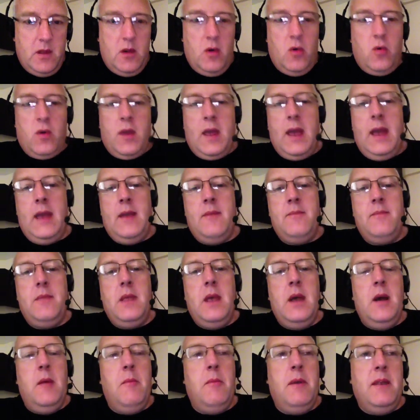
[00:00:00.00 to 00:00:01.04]
Okay,
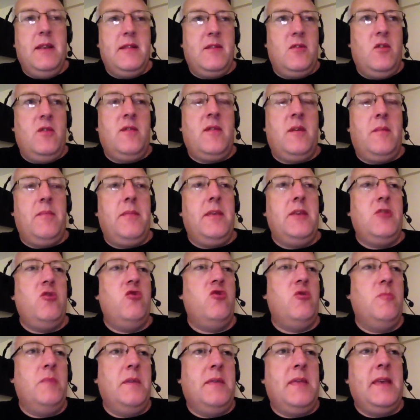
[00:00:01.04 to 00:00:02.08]
but it's not something you
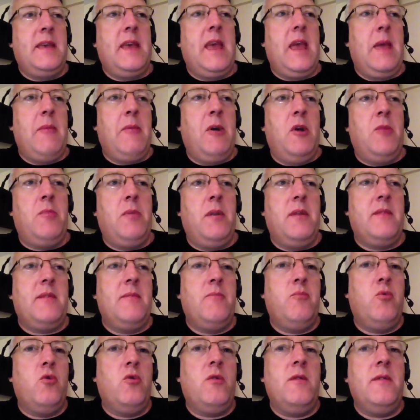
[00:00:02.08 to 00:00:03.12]
should be thinking about, but it's
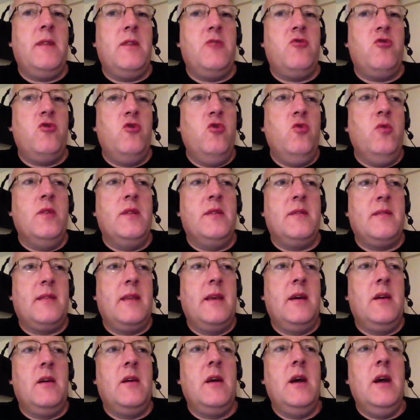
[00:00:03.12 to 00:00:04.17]
important that you know it's
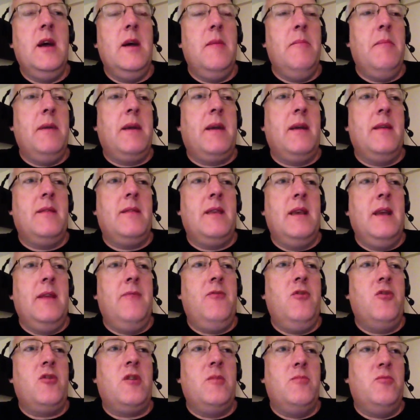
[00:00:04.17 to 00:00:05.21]
there, because if
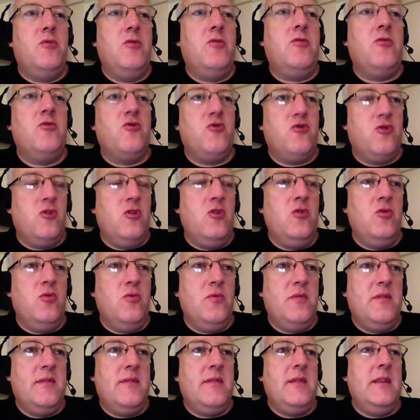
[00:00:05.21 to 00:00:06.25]
your computer
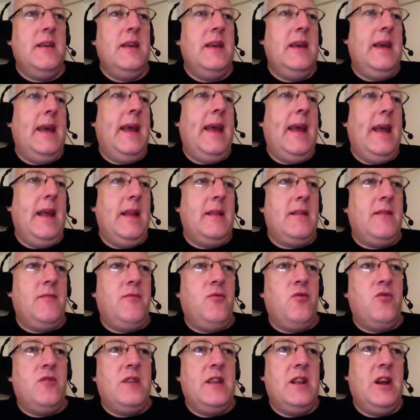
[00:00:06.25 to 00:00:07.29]
shows it's
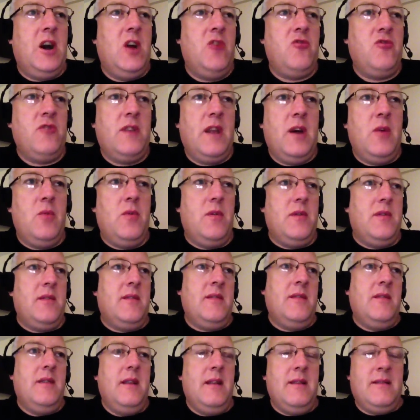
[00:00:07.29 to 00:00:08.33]
1400
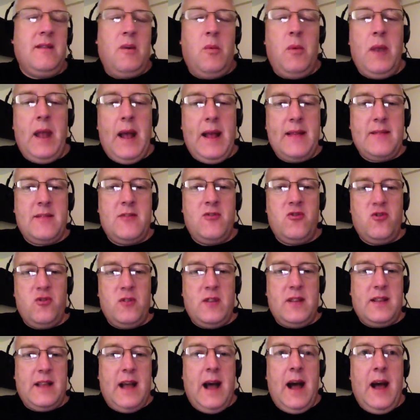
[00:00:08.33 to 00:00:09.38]
hours and someone asks you
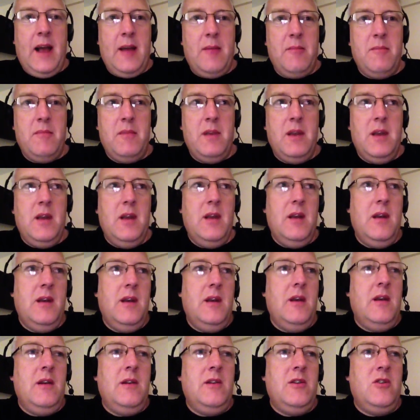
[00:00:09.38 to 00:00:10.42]
the time,
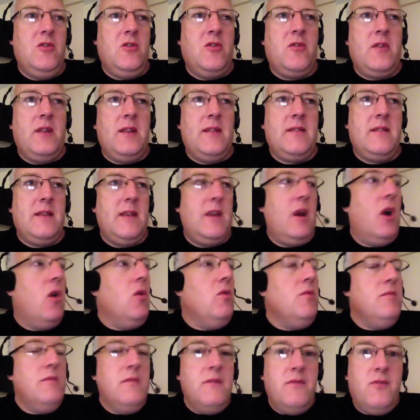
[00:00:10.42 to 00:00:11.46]
you're not going to say, oh,
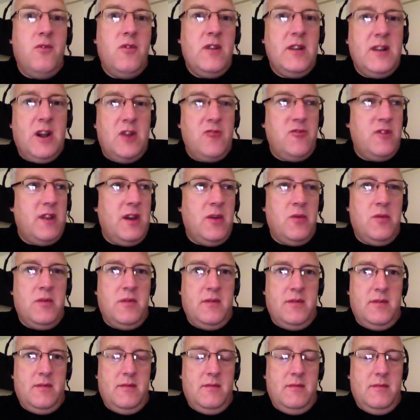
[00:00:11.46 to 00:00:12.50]
1400
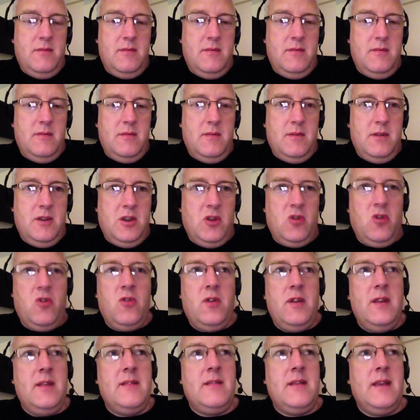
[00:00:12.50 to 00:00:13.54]
hours. You're not
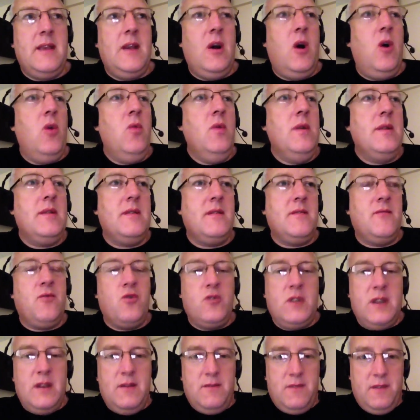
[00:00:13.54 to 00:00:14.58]
going to say, oh, it's
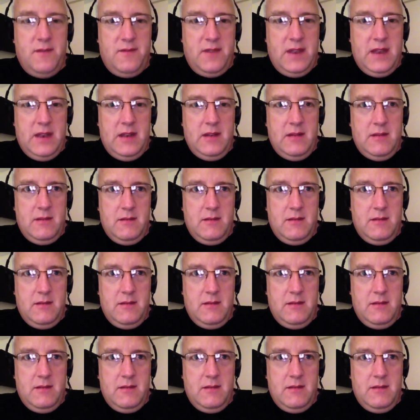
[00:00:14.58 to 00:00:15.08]
1415.